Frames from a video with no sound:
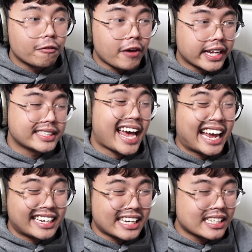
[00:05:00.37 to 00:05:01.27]
Event,
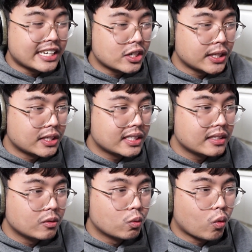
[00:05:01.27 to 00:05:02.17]
technically, you can
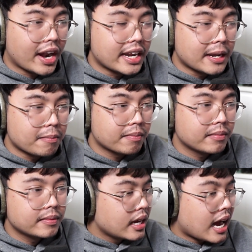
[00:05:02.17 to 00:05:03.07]
run him.
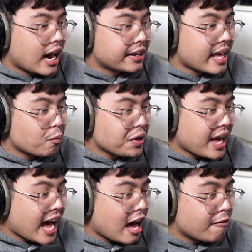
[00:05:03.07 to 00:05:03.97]
Uh, then we
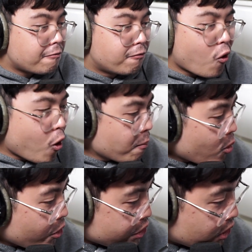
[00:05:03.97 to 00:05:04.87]
have four
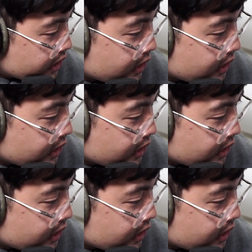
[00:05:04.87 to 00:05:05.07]
more units.